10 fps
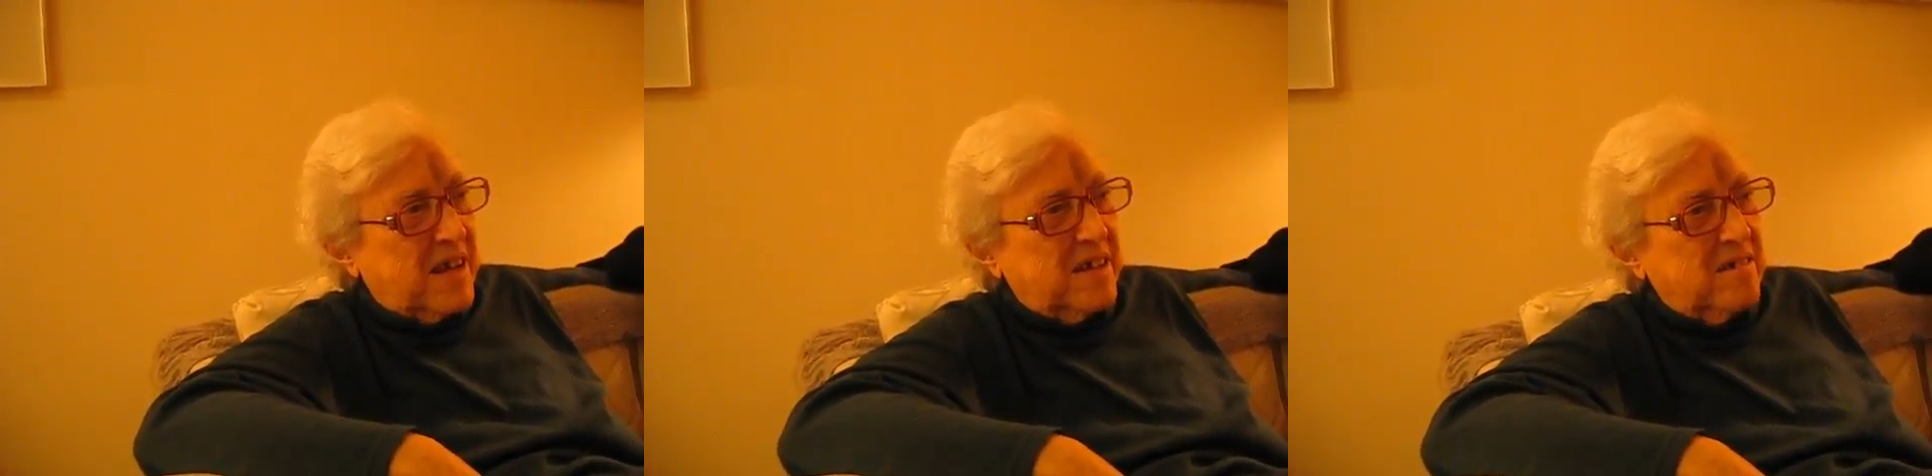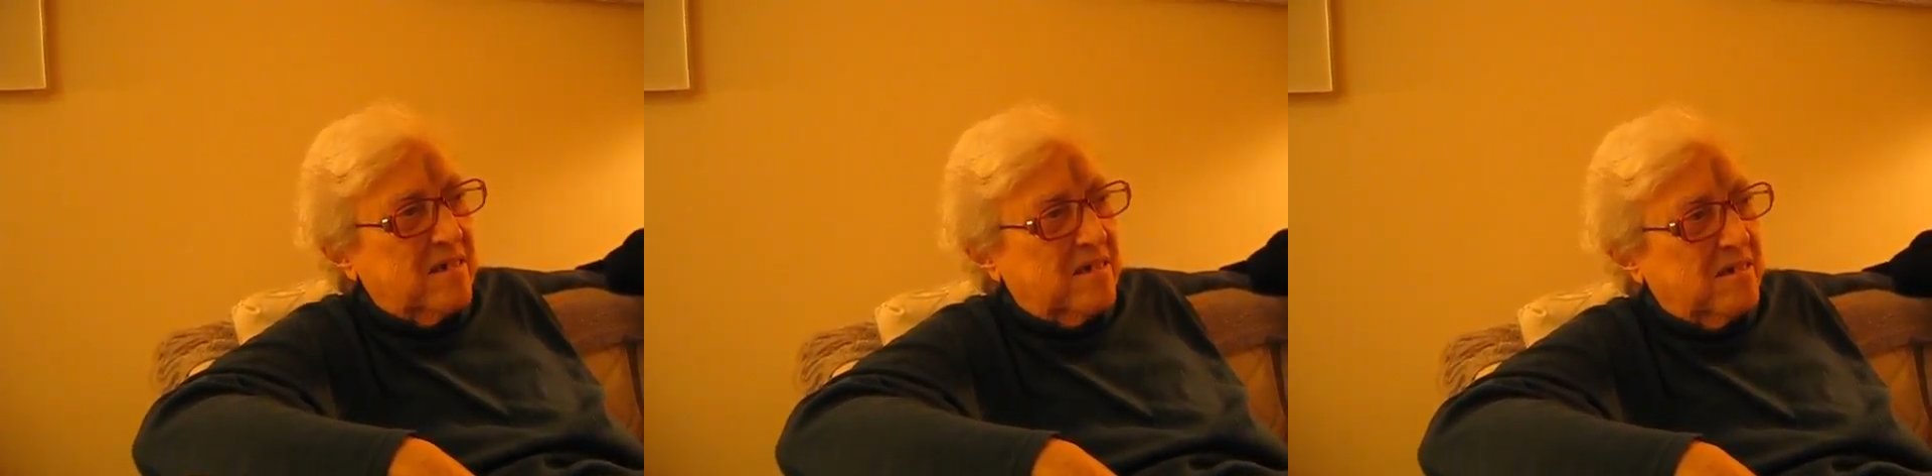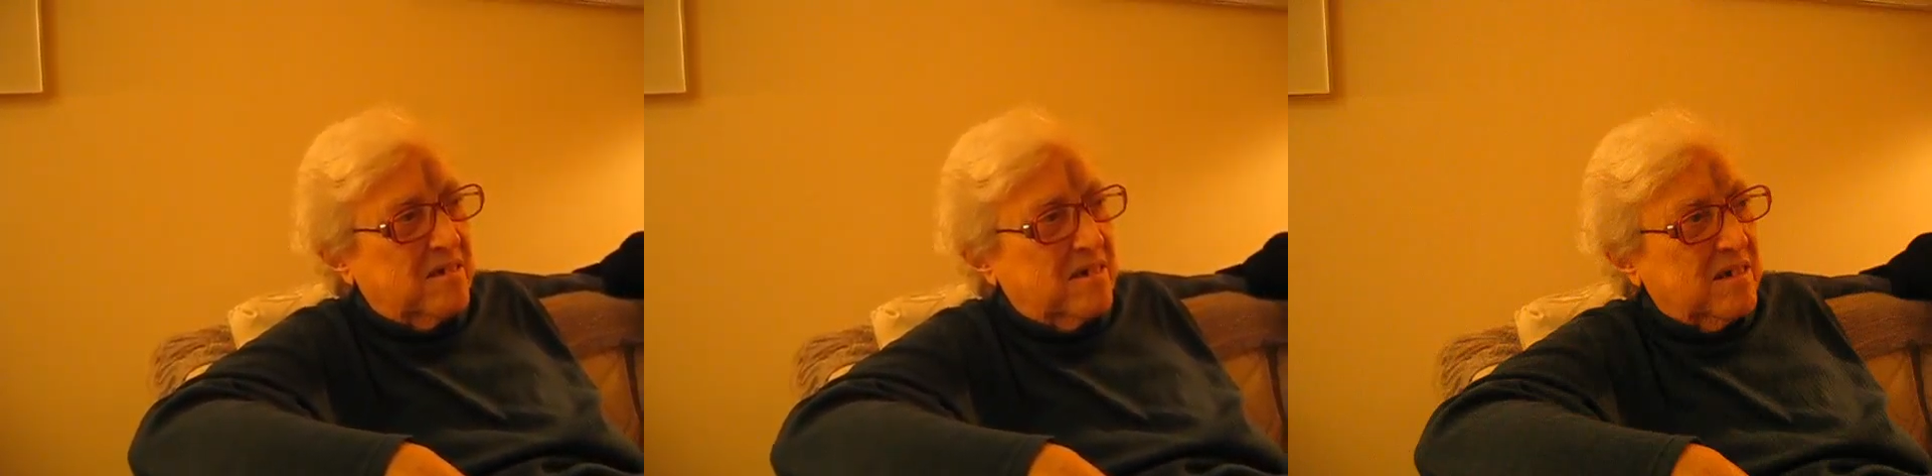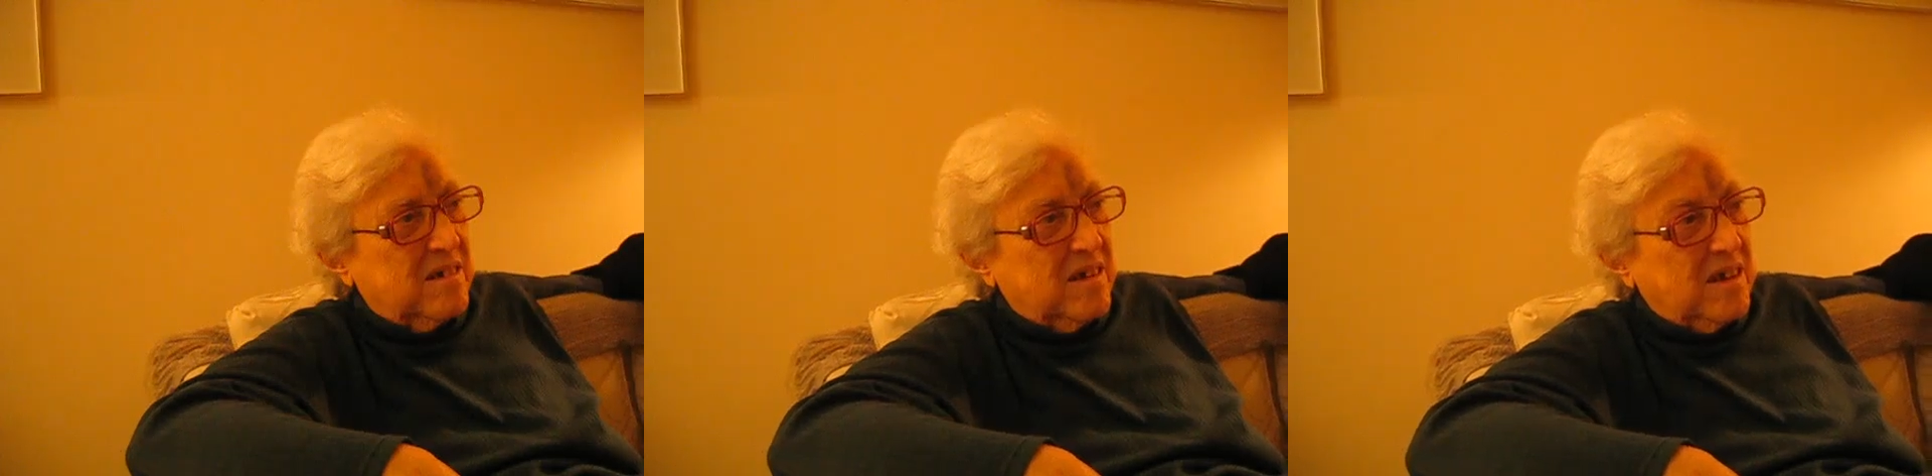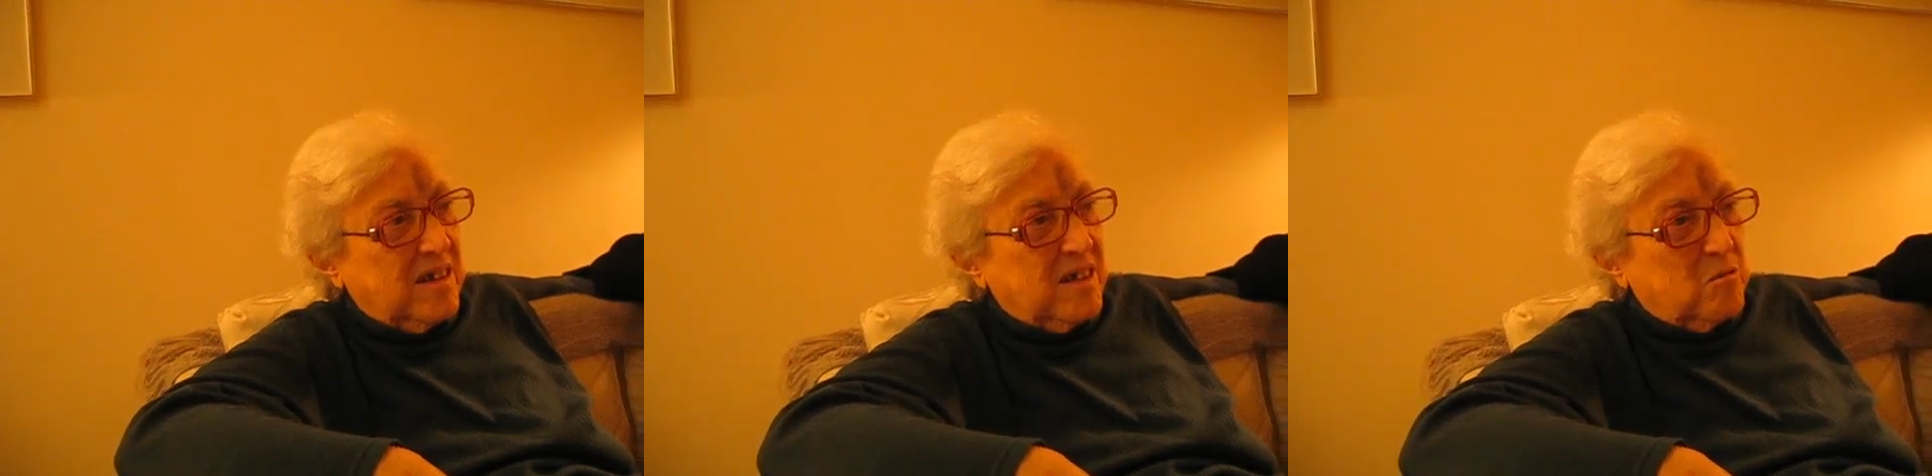I don't know.
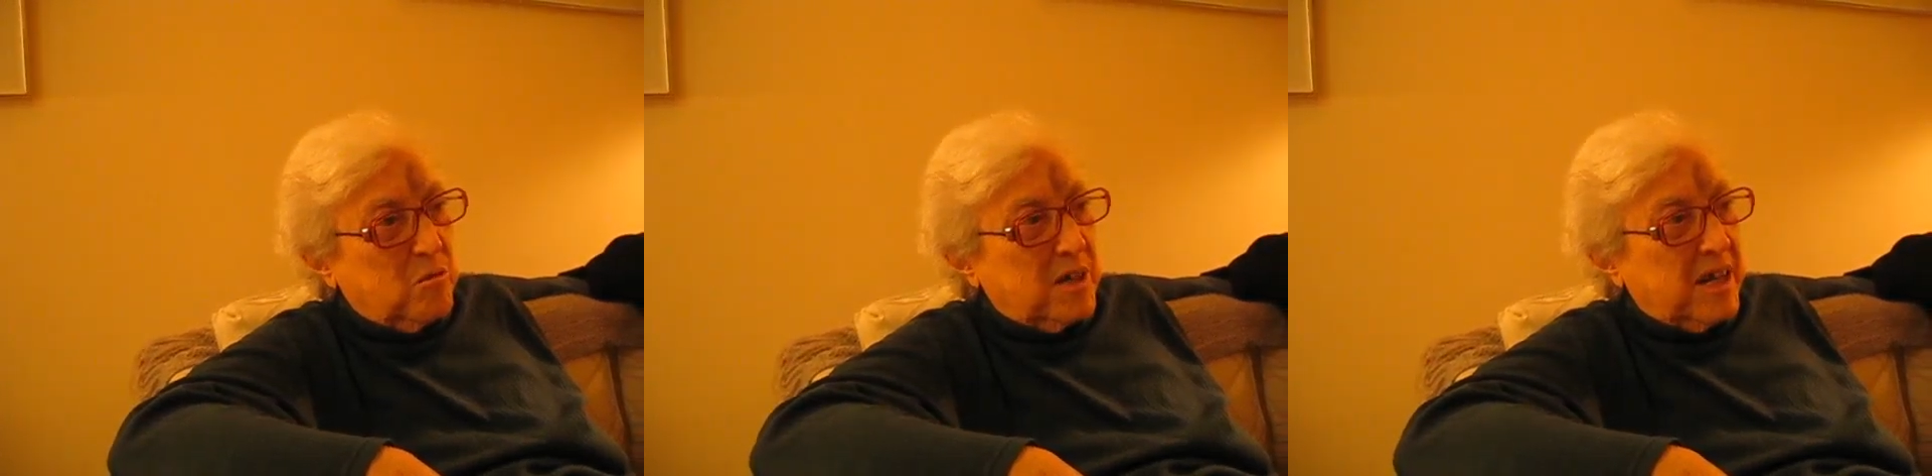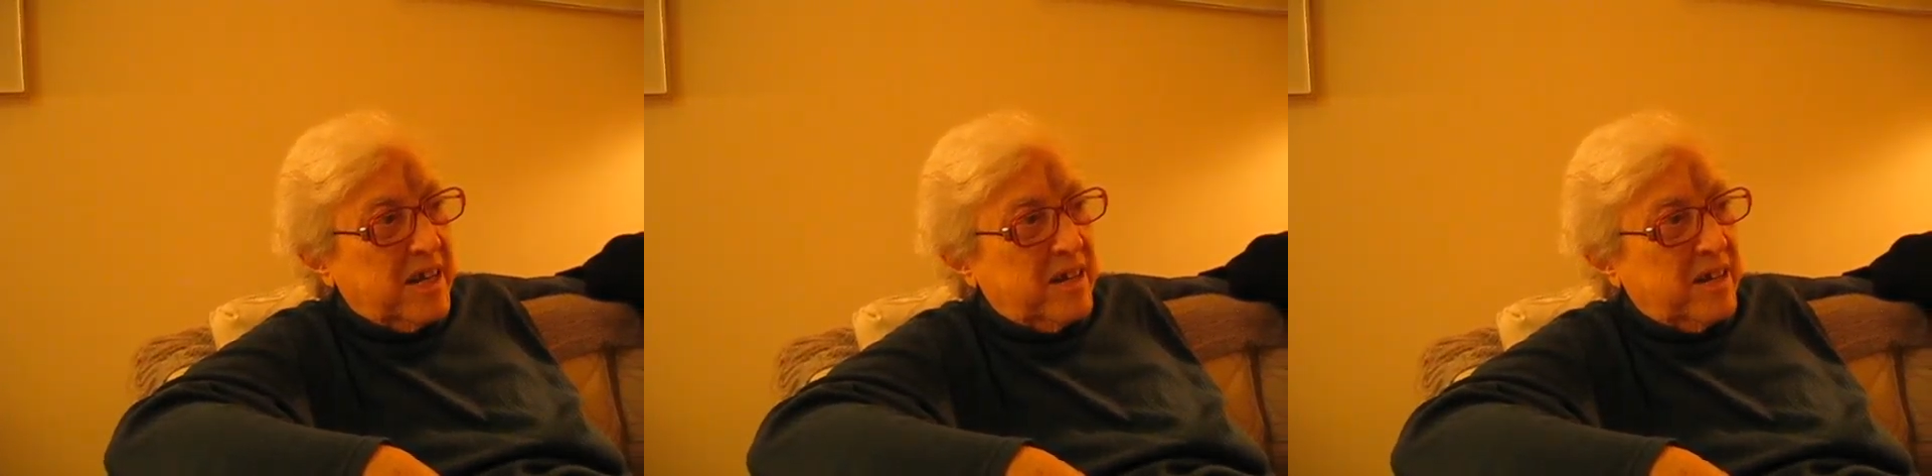Hmm. But I